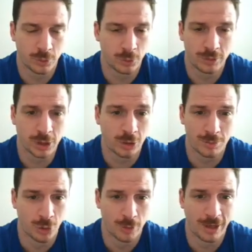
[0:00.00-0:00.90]
We'll talk
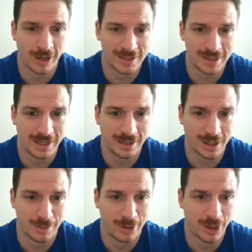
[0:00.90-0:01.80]
more about Isaiah
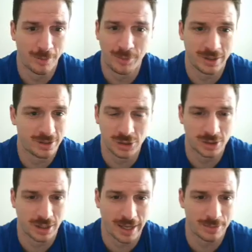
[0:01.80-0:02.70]
coming up, but just
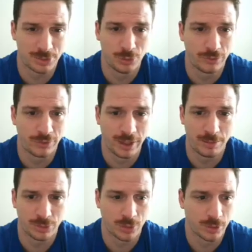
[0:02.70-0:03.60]
an absolute
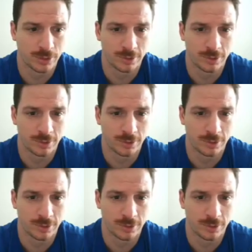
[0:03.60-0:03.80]
flamethrower.